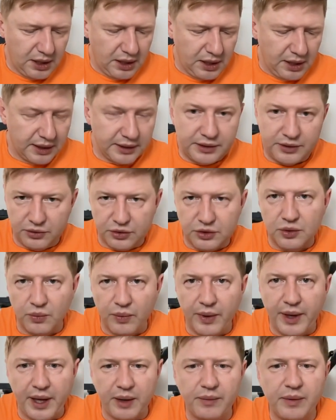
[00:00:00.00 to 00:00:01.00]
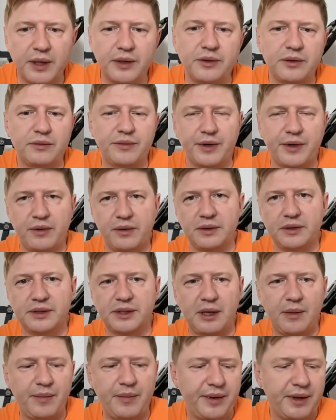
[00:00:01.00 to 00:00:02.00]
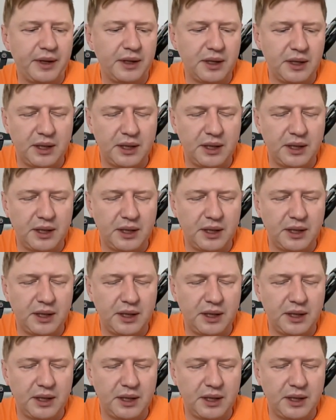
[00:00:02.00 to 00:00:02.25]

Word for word: That's the usual way when you're recording something.